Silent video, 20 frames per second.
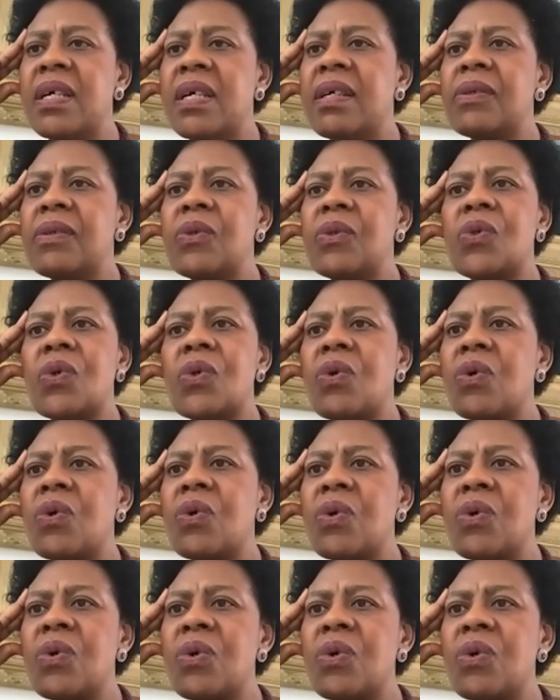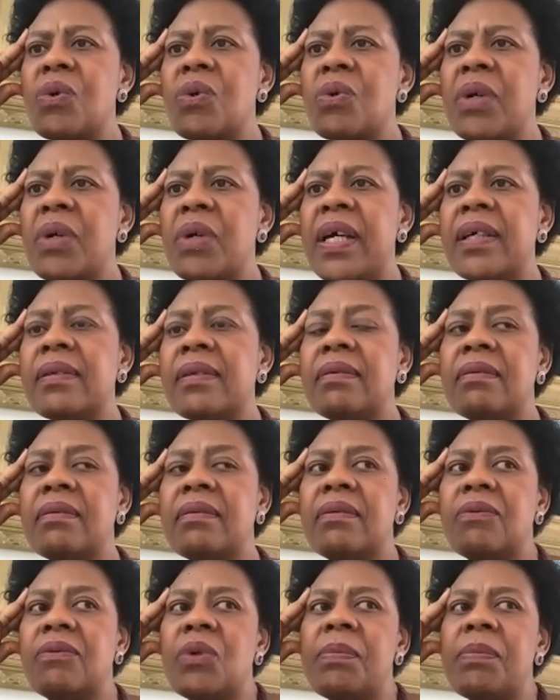So, and
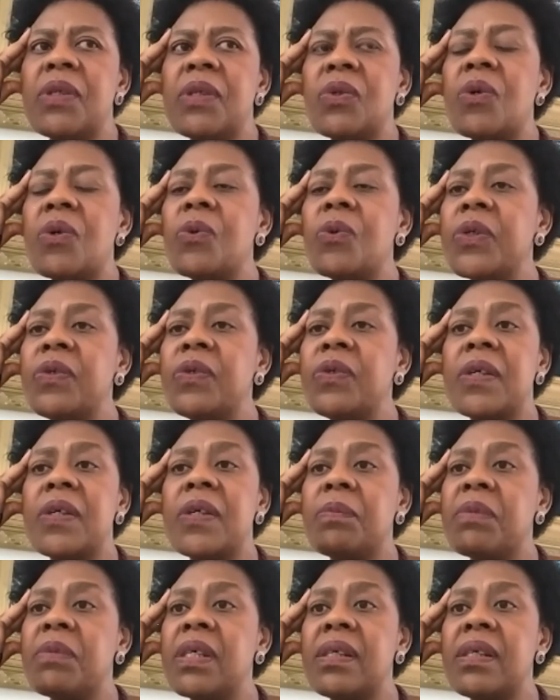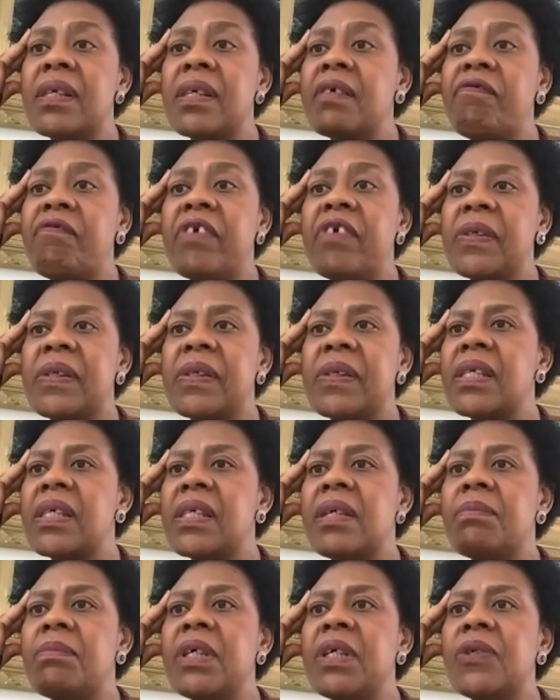we must always just be steadfast
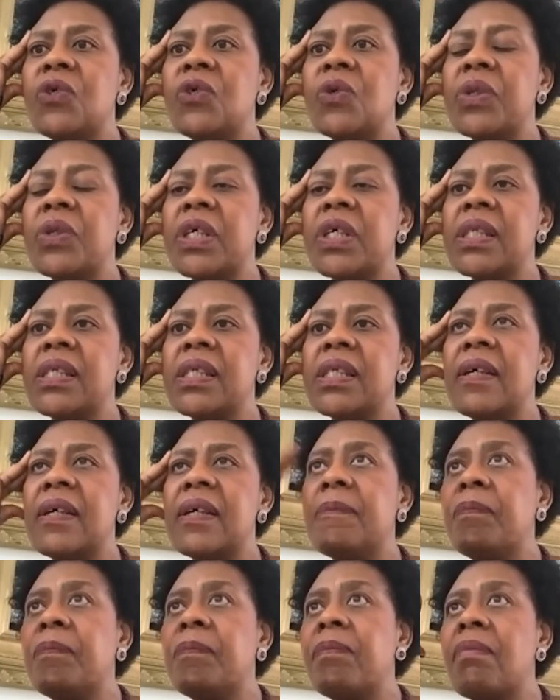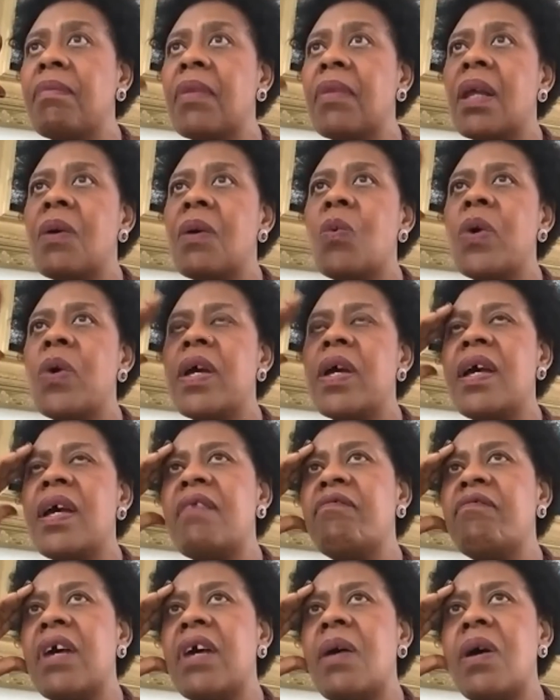and make sure that we have
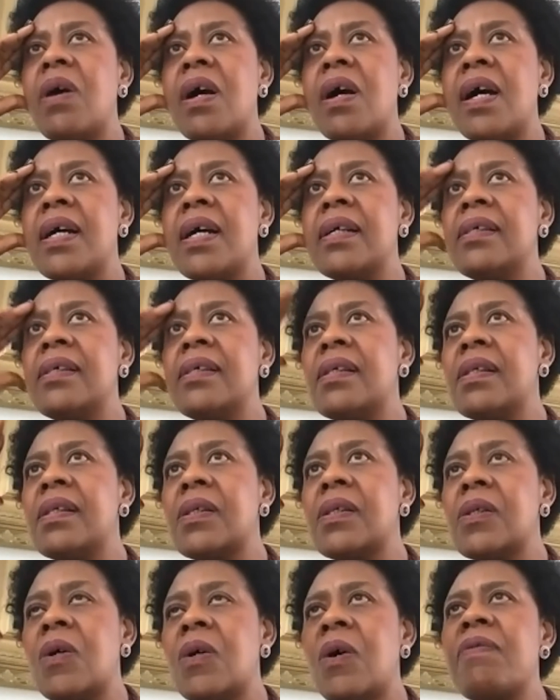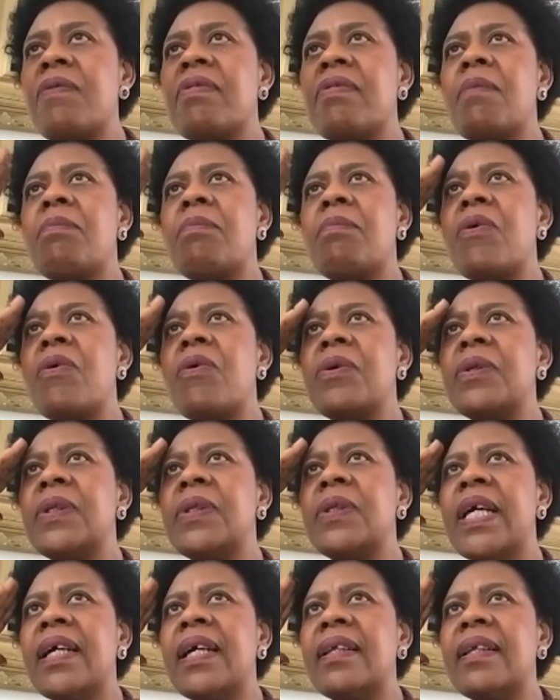our eyes on the ball,
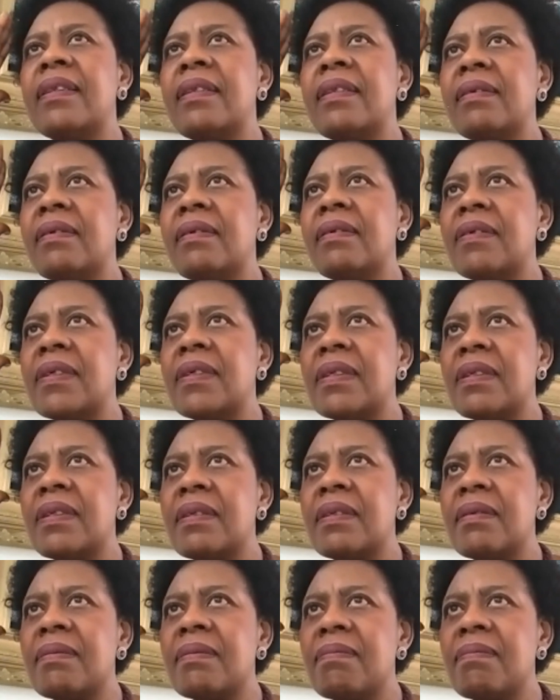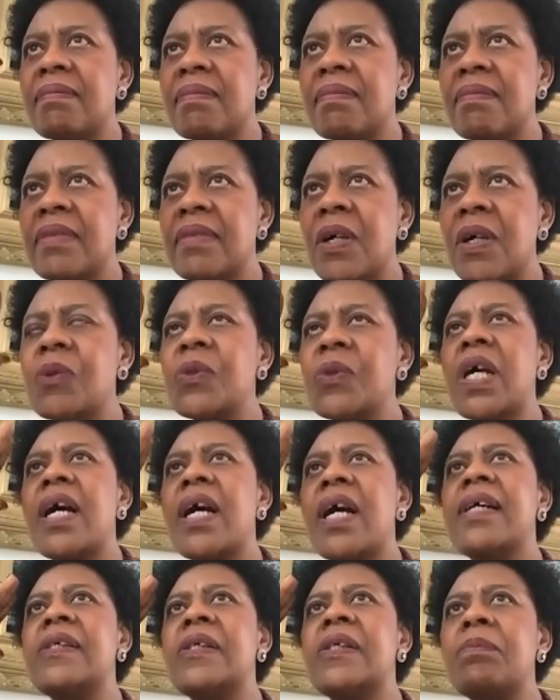and those
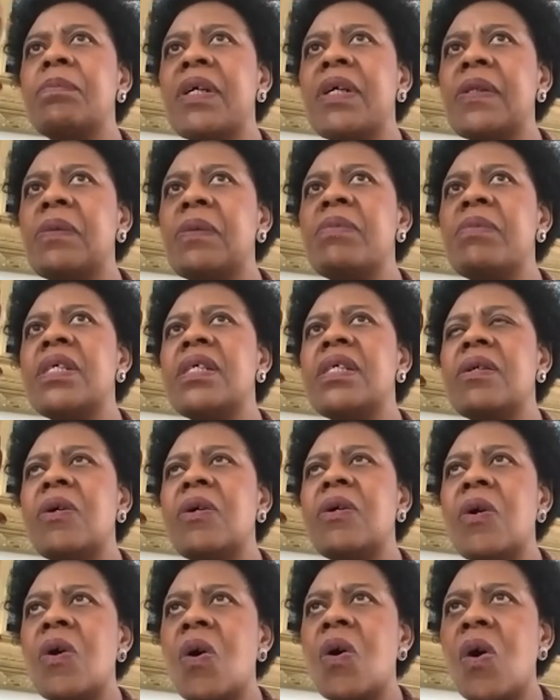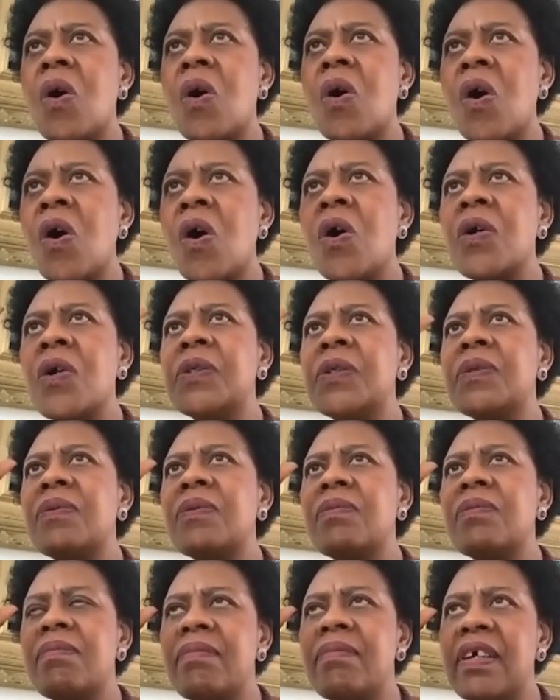eyes must be on
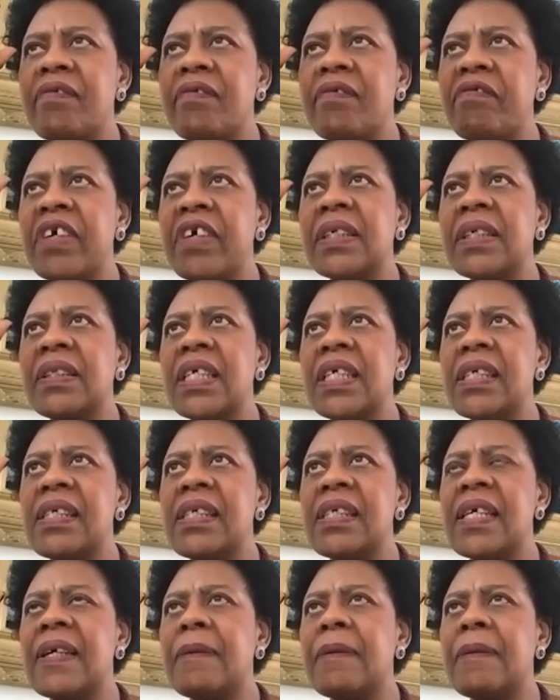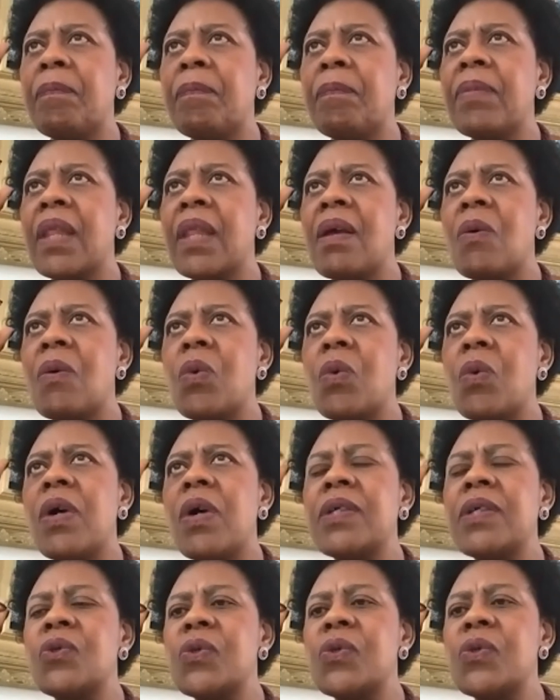the fact that we
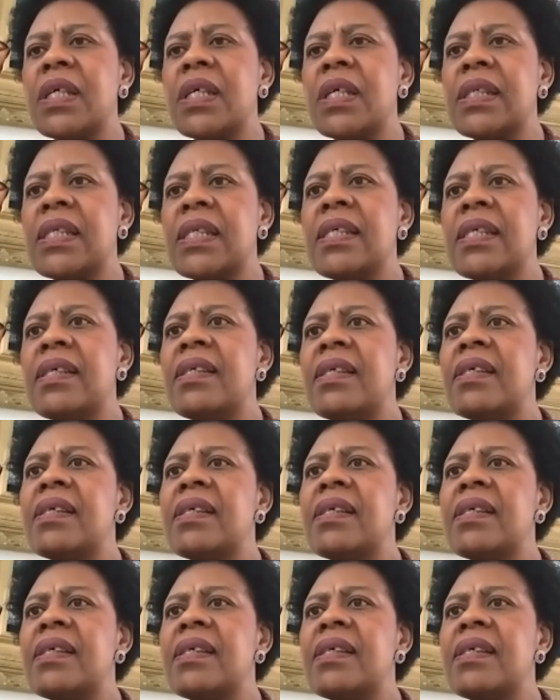want to succeed